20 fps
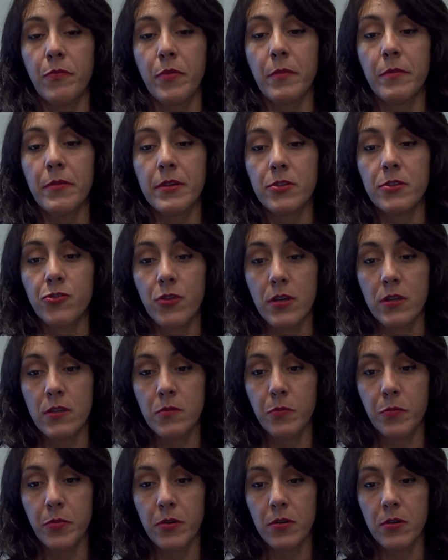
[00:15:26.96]
public
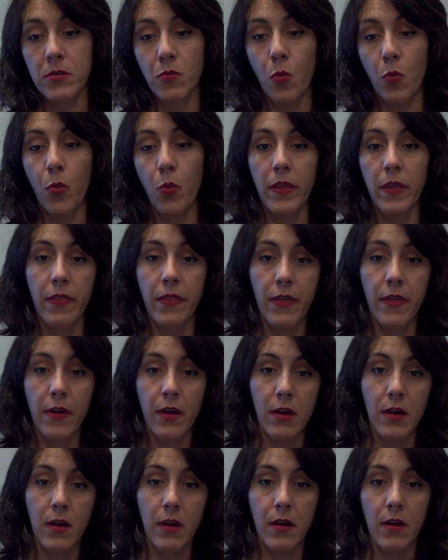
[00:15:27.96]
transport with
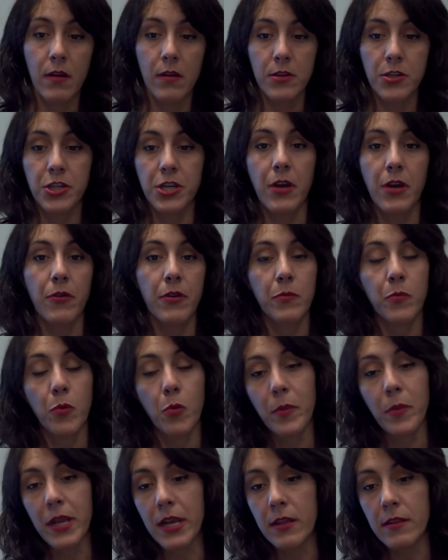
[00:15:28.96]
sharing
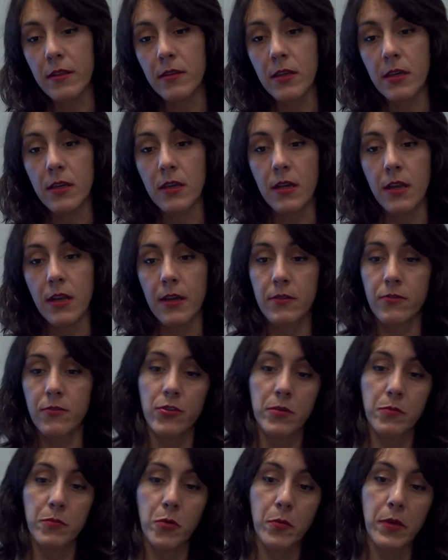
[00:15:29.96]
mobility,
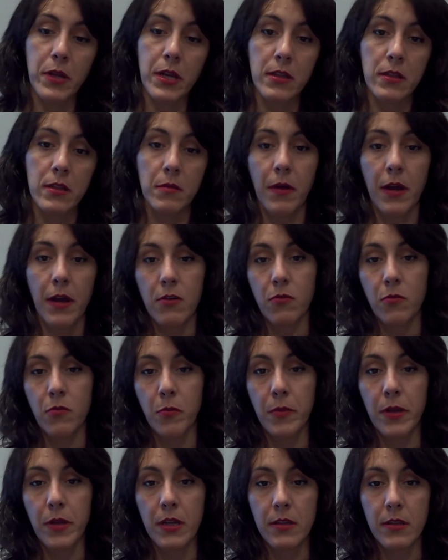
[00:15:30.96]
electric mobility,
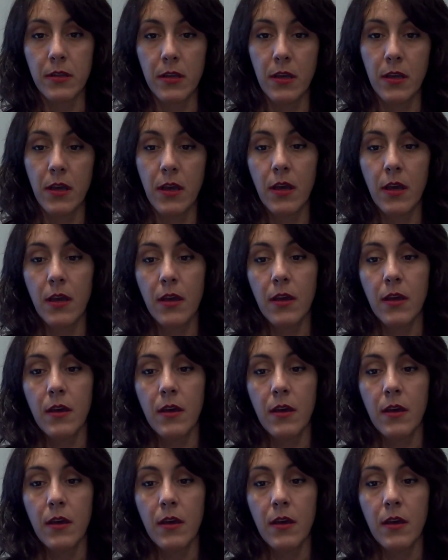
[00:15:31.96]
micromobility,